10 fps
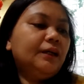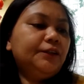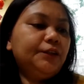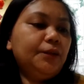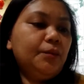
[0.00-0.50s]

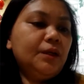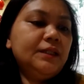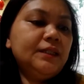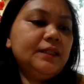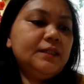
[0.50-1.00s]
Another
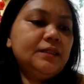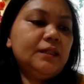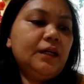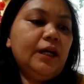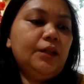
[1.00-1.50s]
one is
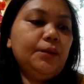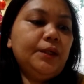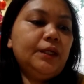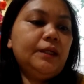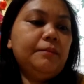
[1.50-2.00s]
a Hello
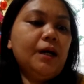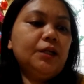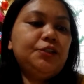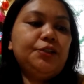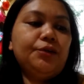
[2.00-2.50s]
Kitty
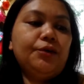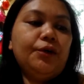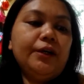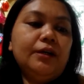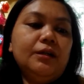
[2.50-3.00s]
bag
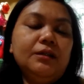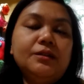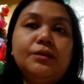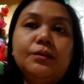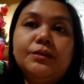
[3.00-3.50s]
tutorial,
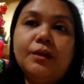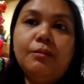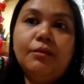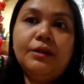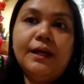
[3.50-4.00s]
so
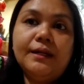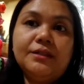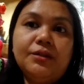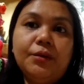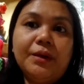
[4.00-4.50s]
someone
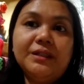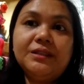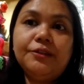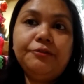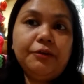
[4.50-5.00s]
has
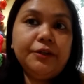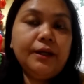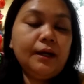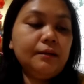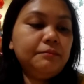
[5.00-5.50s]
requested for
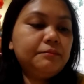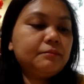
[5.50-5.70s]
that.